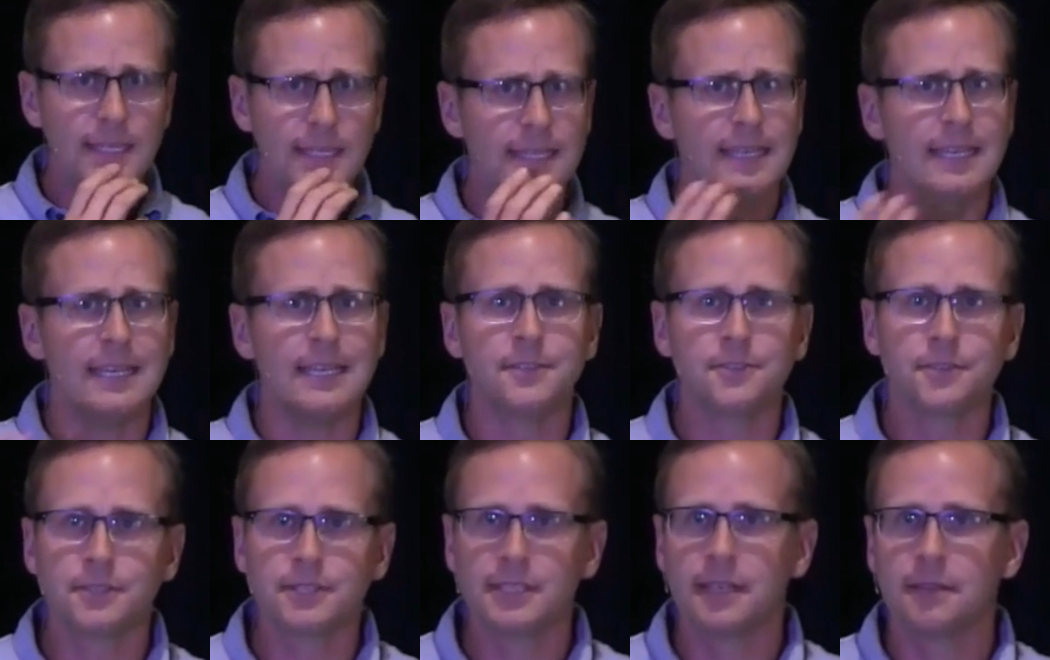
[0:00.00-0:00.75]

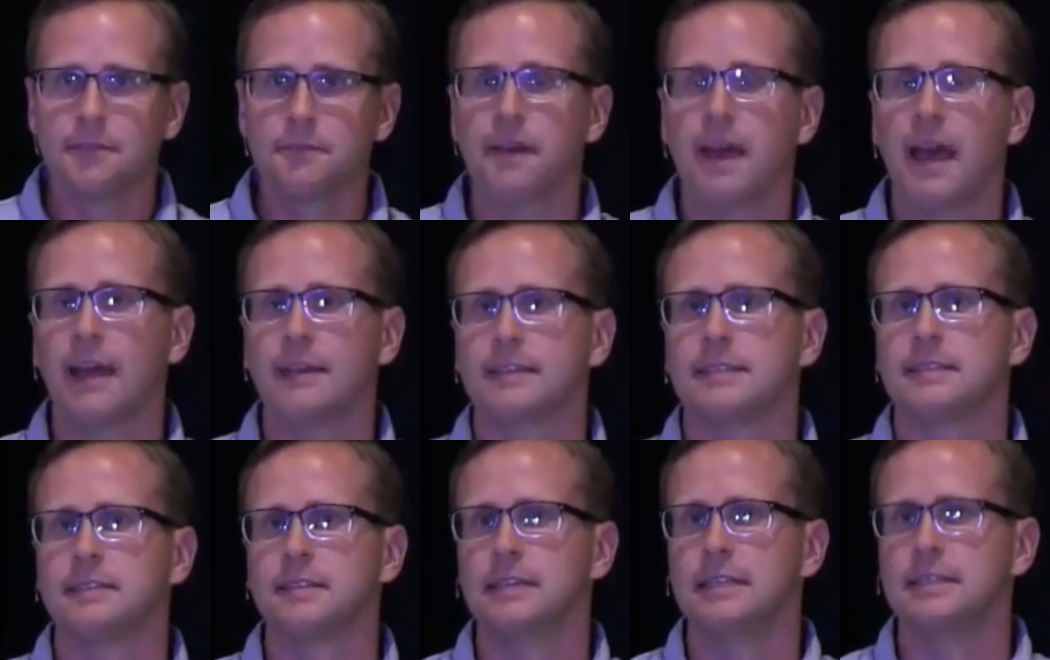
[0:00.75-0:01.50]
Interesting fact,
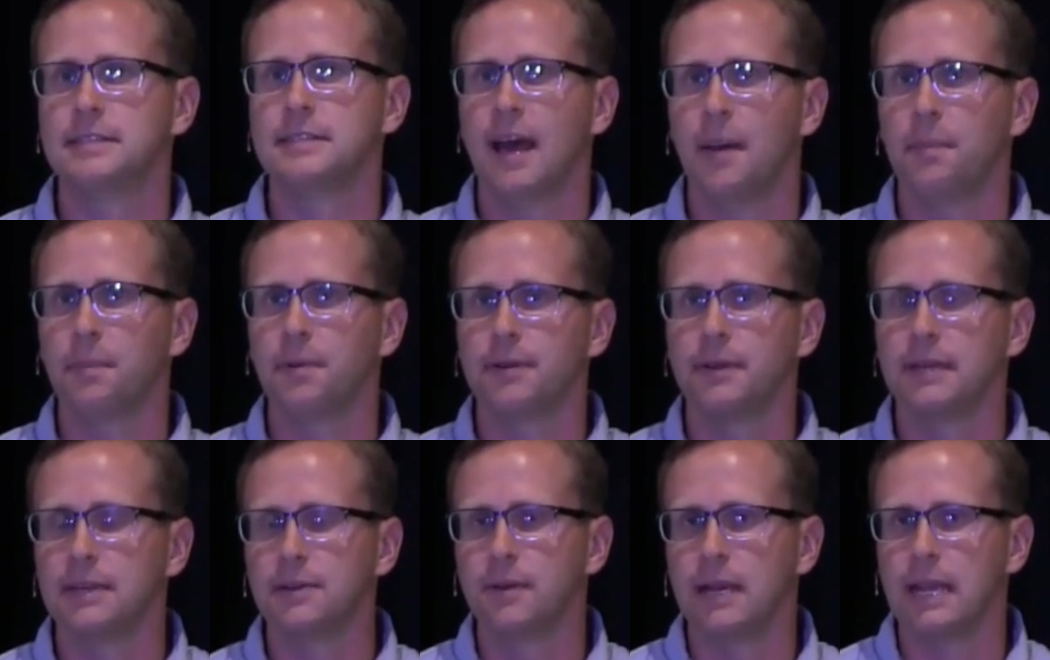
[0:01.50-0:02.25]
it's not
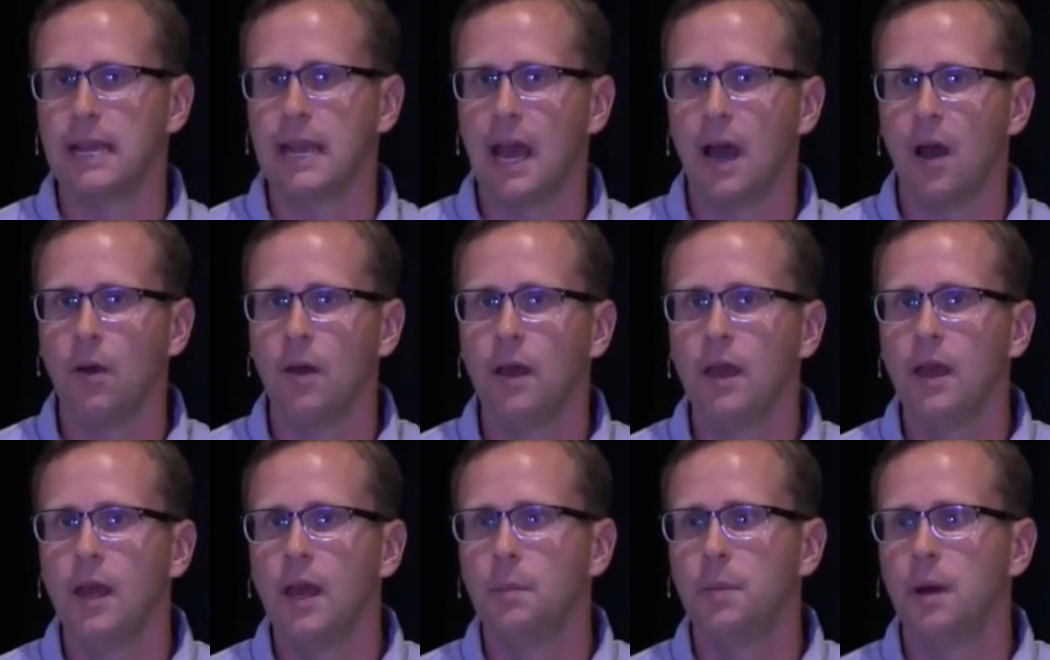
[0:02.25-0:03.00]
pertinent right now,
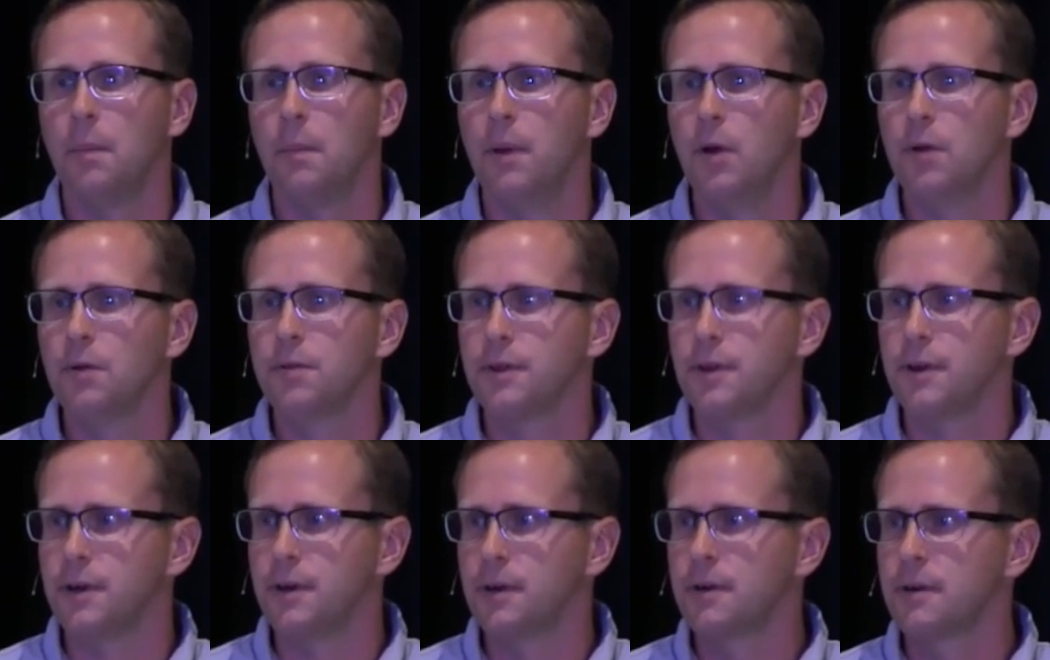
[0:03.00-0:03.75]
but both
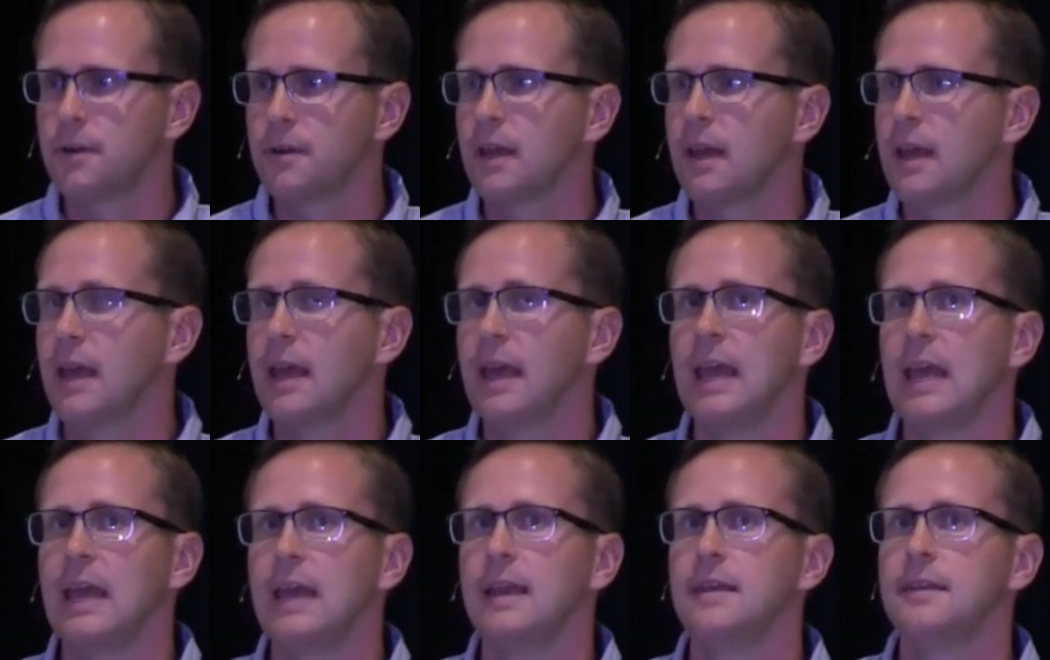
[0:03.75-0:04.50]
Ur
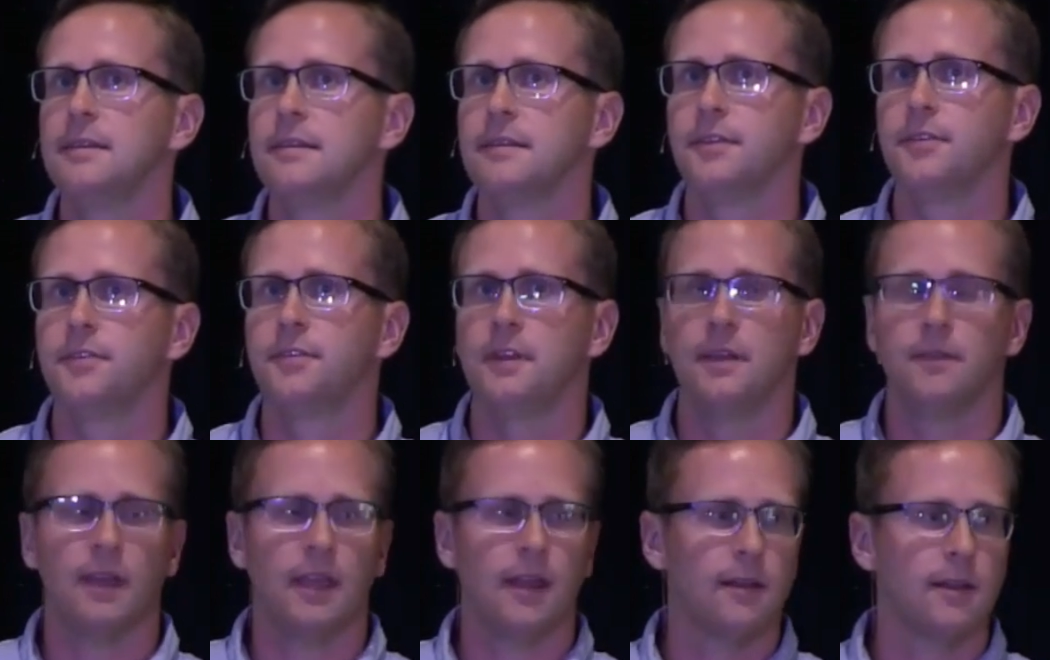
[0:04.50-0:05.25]
and the city
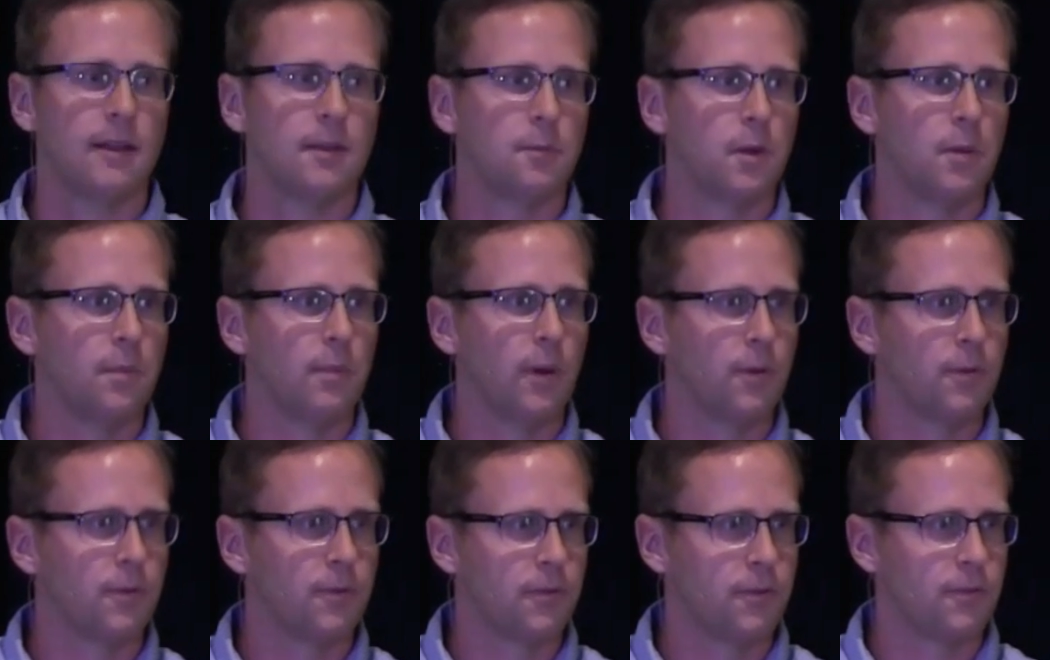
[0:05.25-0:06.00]
of Haran were
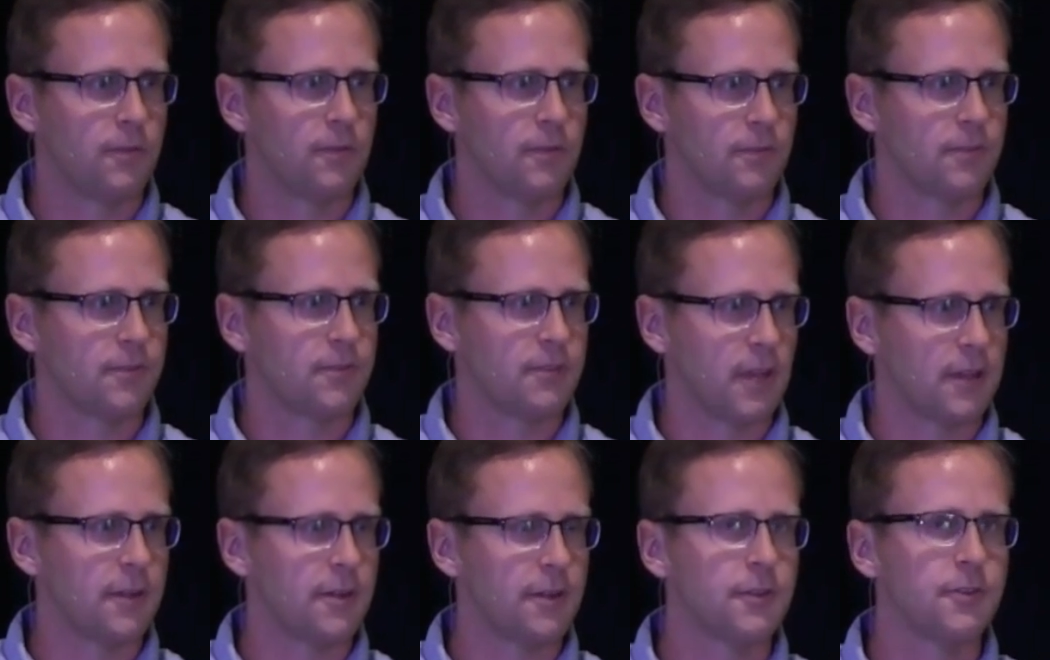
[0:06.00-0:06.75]
both
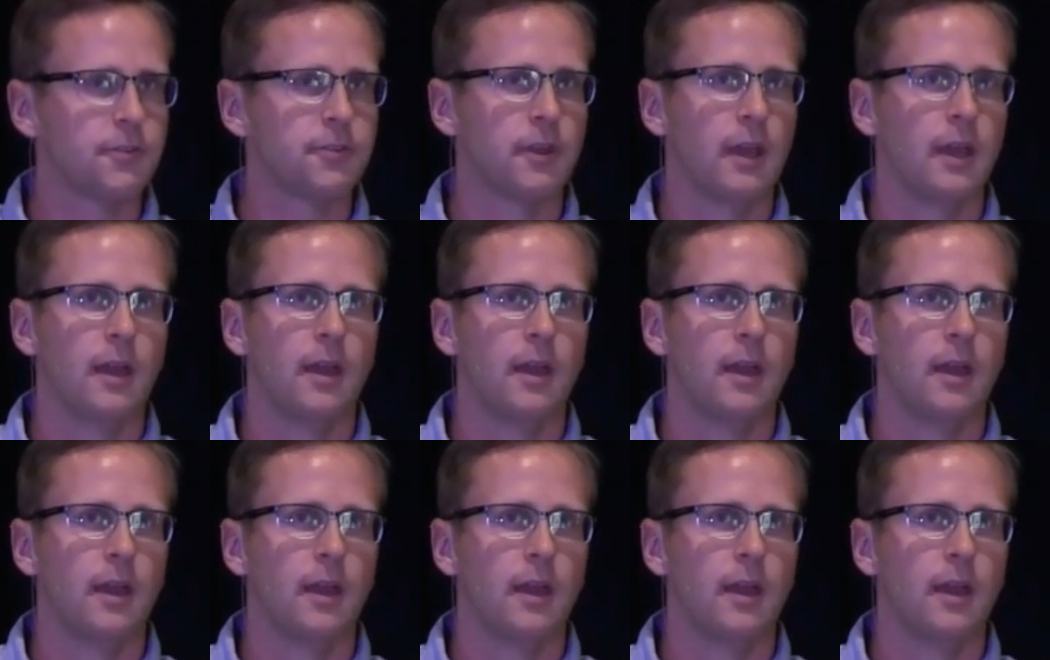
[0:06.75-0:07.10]
centers